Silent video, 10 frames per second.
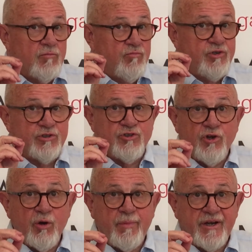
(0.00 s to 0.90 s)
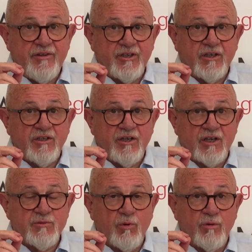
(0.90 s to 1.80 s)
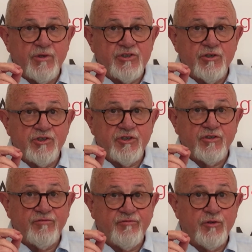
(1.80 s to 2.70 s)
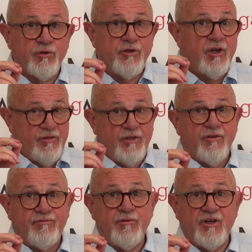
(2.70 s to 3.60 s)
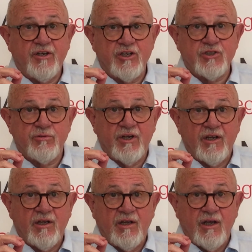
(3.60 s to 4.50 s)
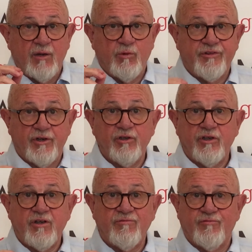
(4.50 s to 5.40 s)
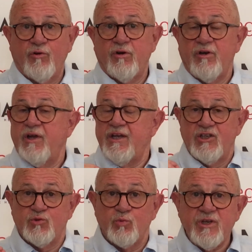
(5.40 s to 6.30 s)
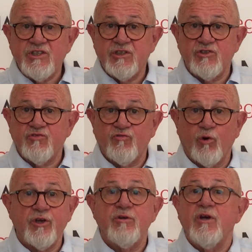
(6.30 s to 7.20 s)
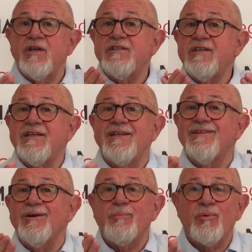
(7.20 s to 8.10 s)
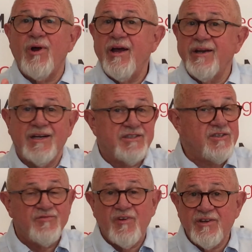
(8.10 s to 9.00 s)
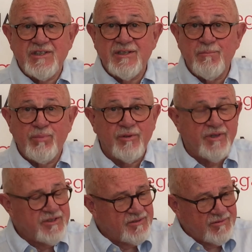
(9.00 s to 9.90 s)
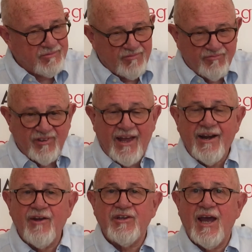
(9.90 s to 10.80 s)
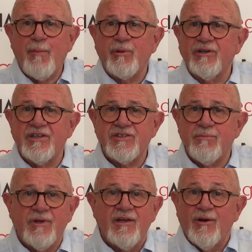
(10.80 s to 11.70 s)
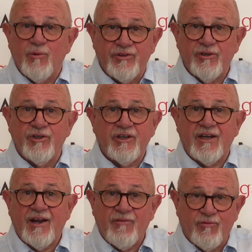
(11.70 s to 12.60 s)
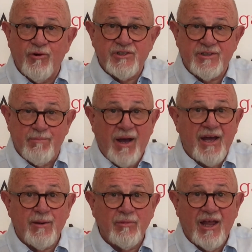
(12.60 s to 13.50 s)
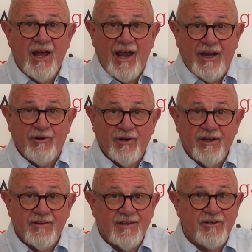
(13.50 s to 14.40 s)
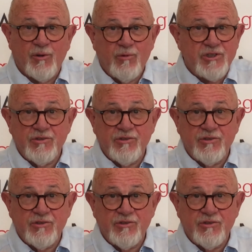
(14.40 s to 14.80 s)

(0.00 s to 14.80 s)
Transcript: There's nobody that conducts more research into food than the food industry. And what they're looking for is reasons for you to eat their products. It's very simple. It's flat out capitalism. What they're looking at for is the bottom line. Right? They don't want you